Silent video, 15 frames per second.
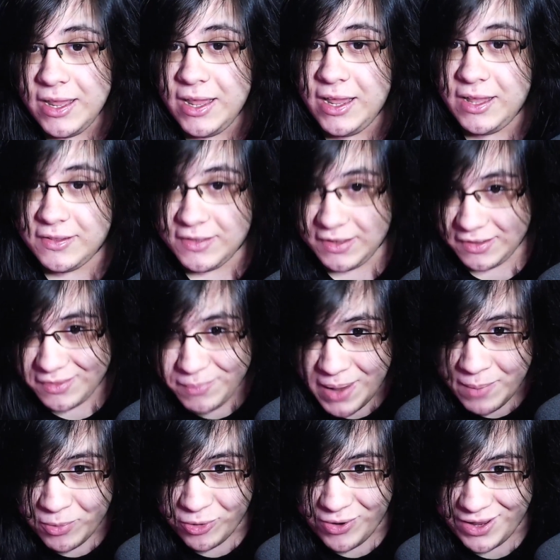is his
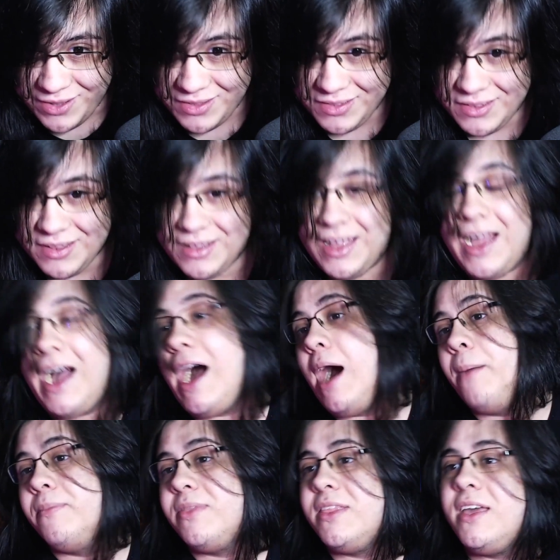memories
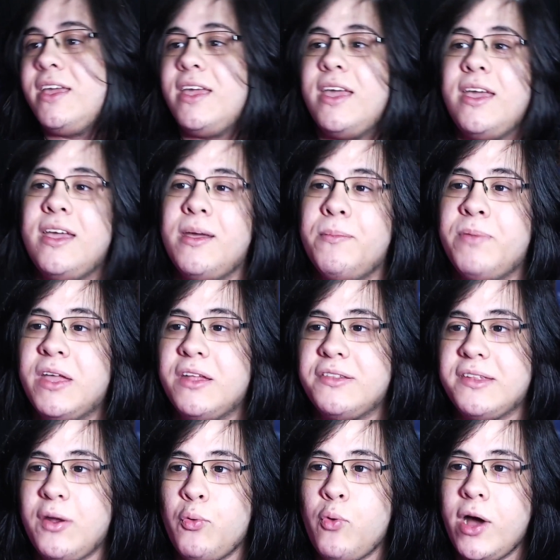I'm thinking
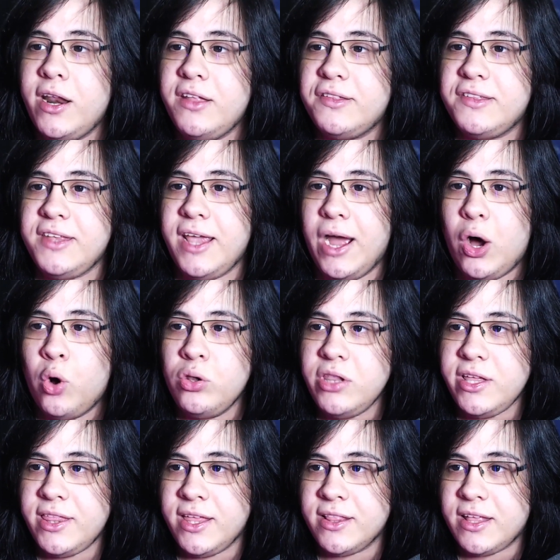because what is the
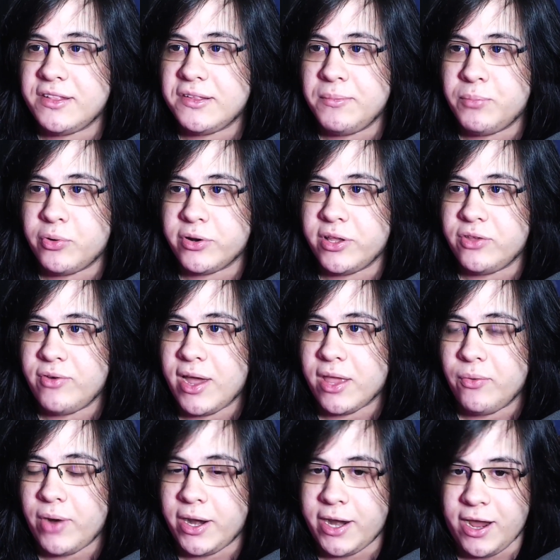only thing that's important to Aki
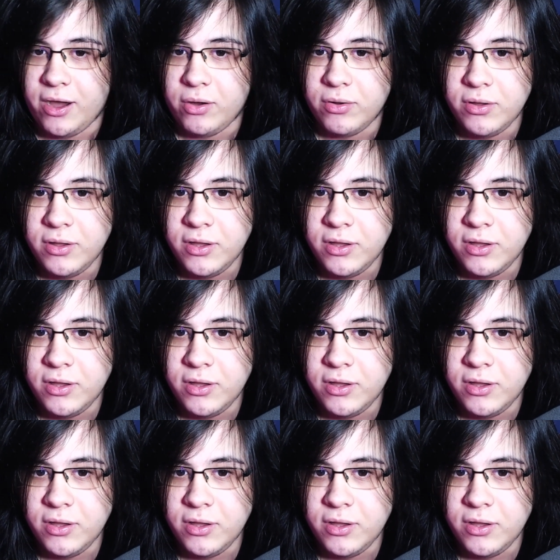right now?